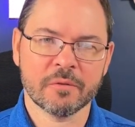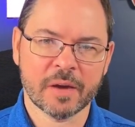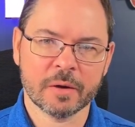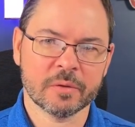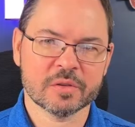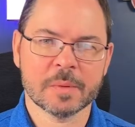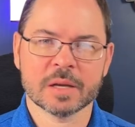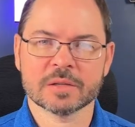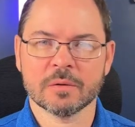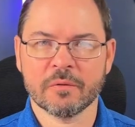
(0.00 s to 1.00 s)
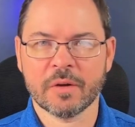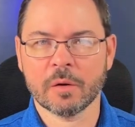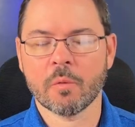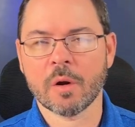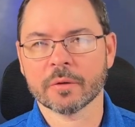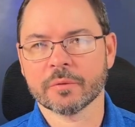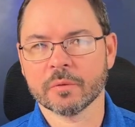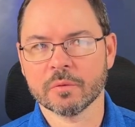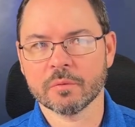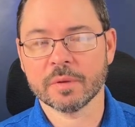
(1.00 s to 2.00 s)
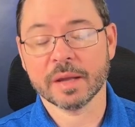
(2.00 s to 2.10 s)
a final inspection or a final walkthrough